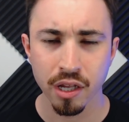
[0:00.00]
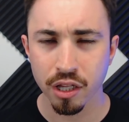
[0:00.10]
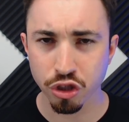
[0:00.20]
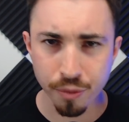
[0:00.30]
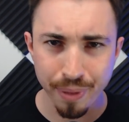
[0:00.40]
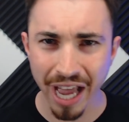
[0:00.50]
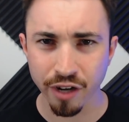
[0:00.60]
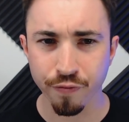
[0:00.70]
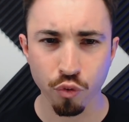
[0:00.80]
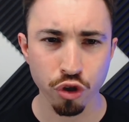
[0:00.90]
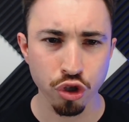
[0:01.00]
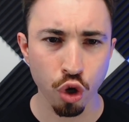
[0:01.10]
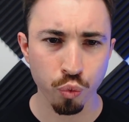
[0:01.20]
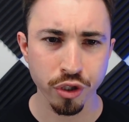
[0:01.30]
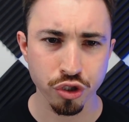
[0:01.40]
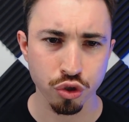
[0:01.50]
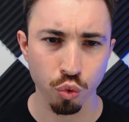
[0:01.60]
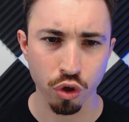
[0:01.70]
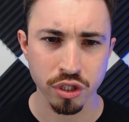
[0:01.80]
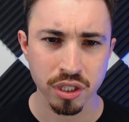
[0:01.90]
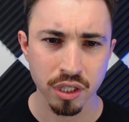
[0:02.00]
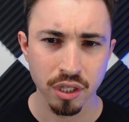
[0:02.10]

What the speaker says: There's some back and forth, no real scores.